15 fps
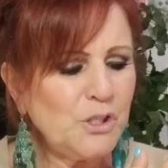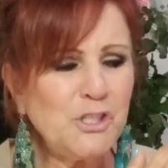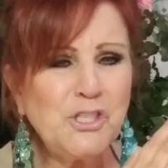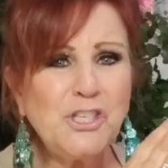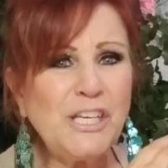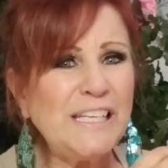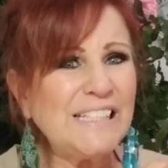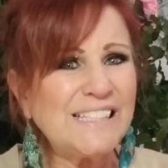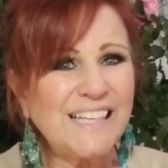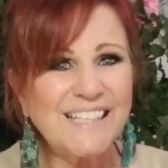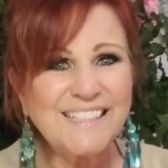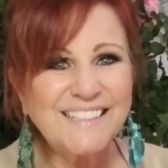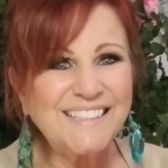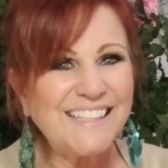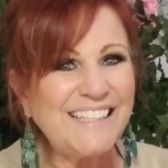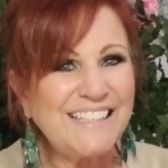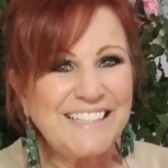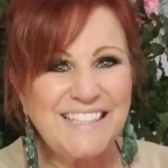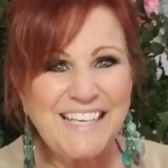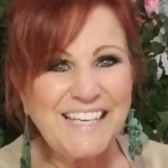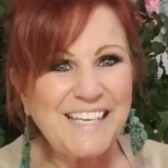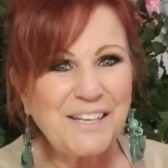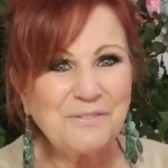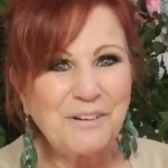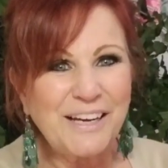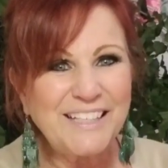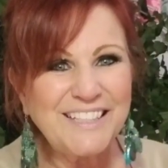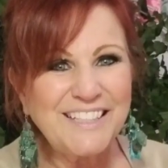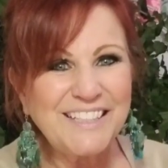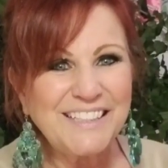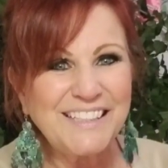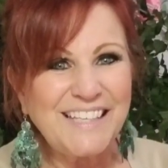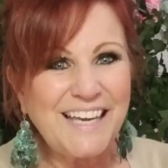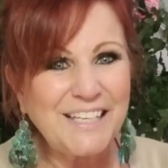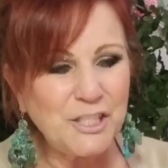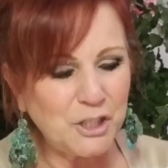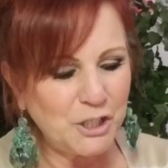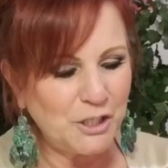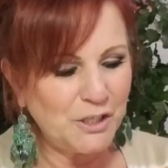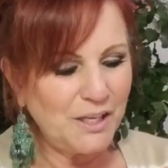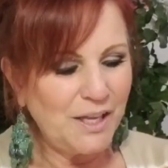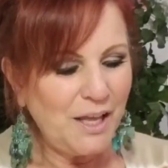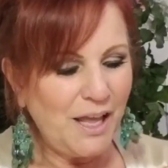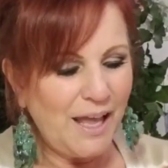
Jesus is seeking reconciliation